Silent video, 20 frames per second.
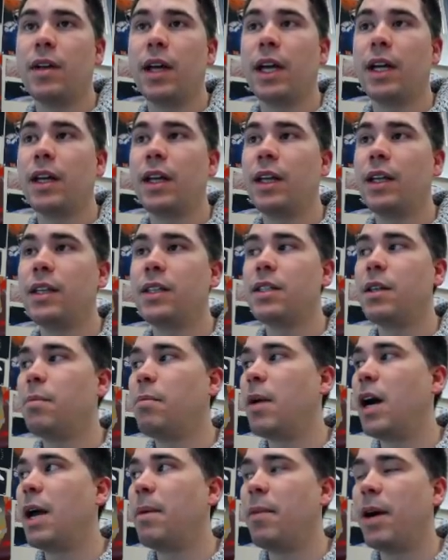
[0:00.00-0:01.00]
at least in
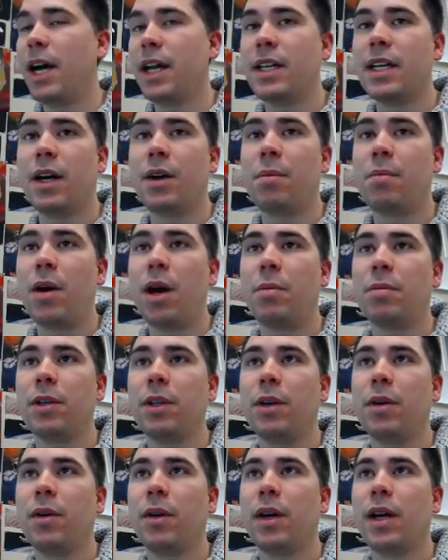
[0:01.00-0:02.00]
my mind, how to
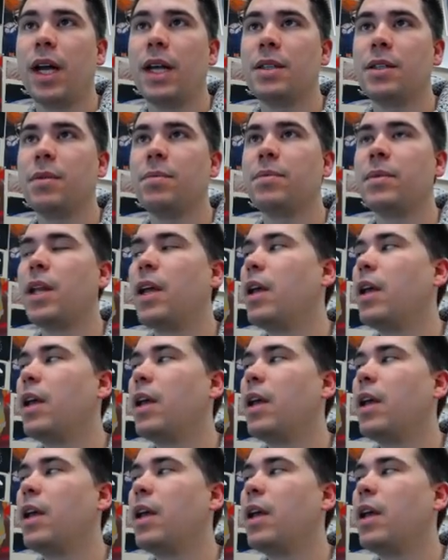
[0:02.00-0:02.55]
properly organize them.